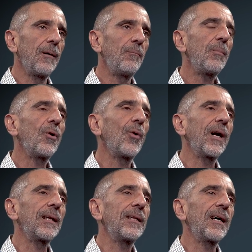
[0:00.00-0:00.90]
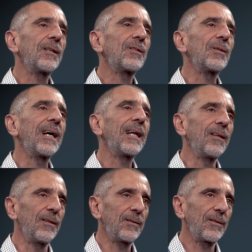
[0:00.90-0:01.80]
People were there
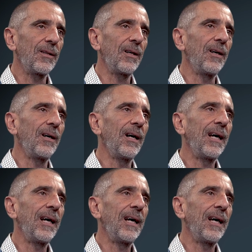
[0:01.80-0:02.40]
together uh,